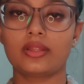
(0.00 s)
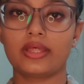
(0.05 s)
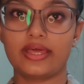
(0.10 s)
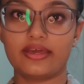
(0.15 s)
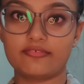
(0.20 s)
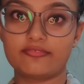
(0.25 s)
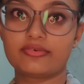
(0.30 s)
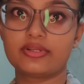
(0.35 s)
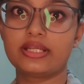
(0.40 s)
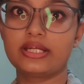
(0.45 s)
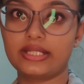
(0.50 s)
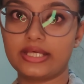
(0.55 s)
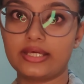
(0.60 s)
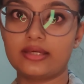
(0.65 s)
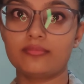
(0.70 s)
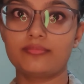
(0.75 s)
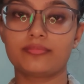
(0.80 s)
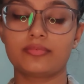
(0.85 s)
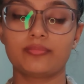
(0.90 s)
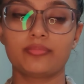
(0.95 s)
every
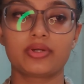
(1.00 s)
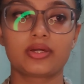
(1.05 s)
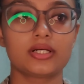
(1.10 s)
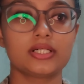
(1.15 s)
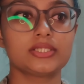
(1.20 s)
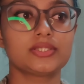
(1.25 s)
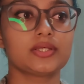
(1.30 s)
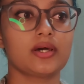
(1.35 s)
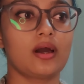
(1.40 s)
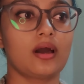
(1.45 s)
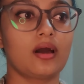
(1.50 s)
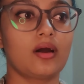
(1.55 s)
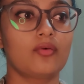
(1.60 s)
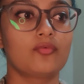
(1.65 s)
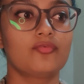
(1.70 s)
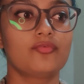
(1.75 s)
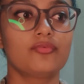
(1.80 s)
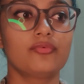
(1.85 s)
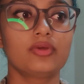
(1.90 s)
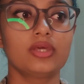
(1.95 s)
day because
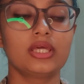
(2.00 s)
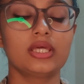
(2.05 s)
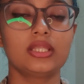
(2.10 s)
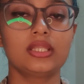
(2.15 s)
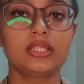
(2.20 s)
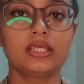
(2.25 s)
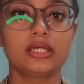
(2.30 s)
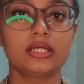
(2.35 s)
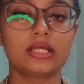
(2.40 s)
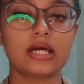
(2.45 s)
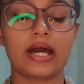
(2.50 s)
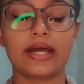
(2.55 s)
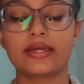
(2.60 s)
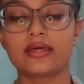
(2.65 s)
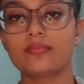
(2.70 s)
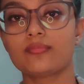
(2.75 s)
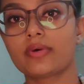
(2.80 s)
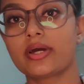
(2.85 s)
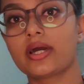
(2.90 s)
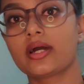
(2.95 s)

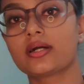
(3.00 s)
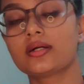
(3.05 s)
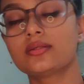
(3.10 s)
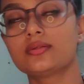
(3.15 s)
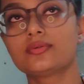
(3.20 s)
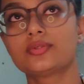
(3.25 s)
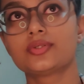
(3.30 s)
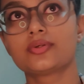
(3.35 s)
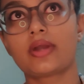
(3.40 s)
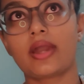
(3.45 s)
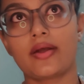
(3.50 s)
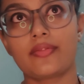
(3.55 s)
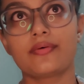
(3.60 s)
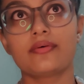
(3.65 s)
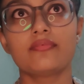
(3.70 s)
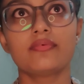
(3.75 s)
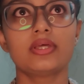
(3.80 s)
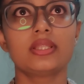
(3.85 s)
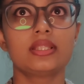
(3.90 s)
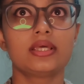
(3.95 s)
I and my aunt
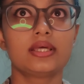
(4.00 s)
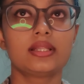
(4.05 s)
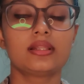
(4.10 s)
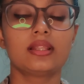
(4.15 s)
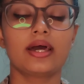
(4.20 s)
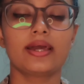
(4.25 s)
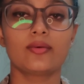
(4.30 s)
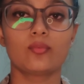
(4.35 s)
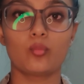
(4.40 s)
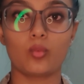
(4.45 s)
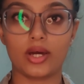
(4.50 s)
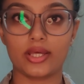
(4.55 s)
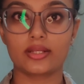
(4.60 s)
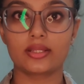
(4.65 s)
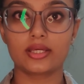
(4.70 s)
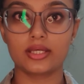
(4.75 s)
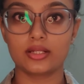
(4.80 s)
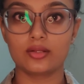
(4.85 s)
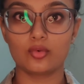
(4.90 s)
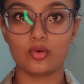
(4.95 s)
together we need like
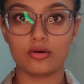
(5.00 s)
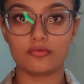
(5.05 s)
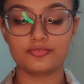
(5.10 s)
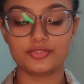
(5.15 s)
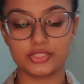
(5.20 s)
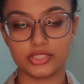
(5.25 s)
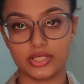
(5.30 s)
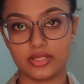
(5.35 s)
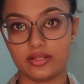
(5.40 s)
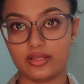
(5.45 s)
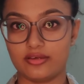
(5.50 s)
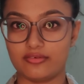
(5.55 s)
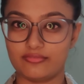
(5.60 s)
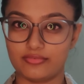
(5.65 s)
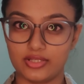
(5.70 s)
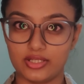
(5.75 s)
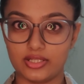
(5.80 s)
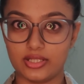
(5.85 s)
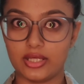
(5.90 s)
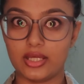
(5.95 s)
1 kilo of chicken
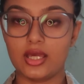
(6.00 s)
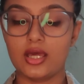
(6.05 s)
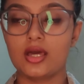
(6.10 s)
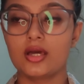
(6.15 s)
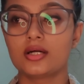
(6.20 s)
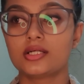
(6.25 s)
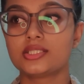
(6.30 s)
every day.